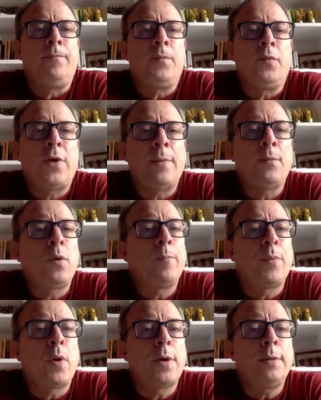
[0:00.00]
framework
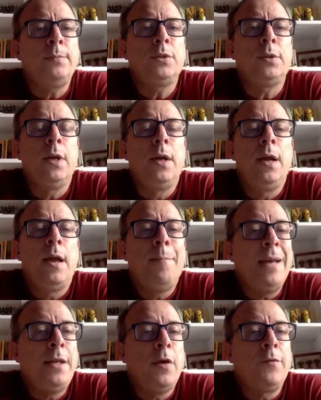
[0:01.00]
programs,
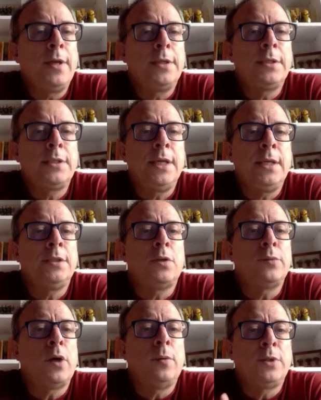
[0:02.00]
many of the
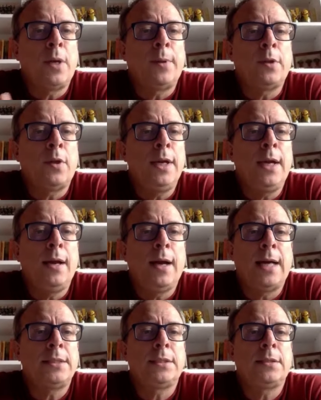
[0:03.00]
citizen observatory
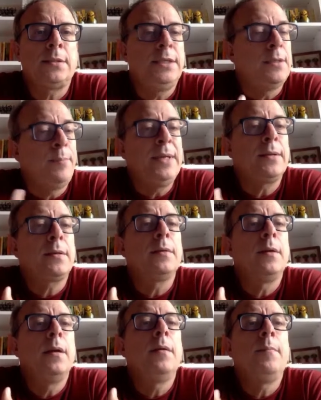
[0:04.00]
has disappeared
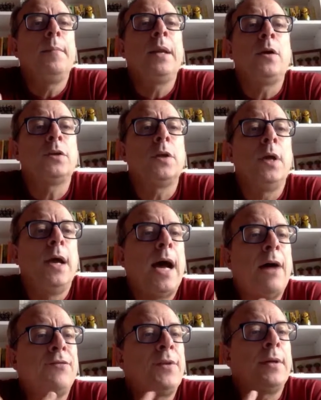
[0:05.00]
because
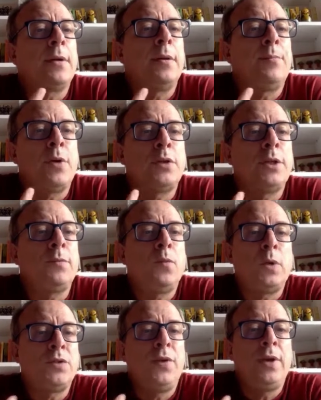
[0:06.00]
after the project
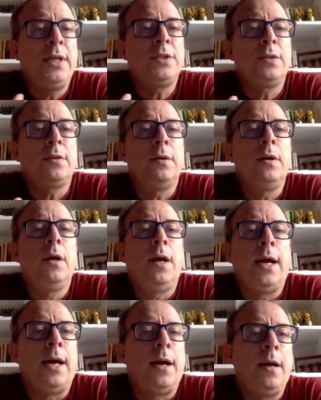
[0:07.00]
was finished,
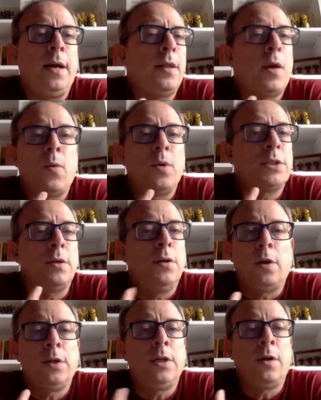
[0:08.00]
there was
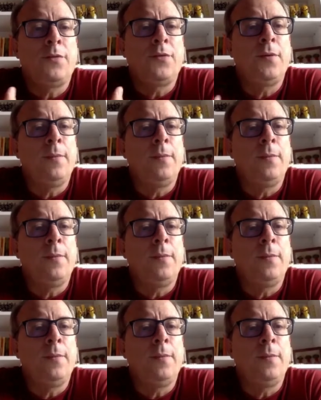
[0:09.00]
not enough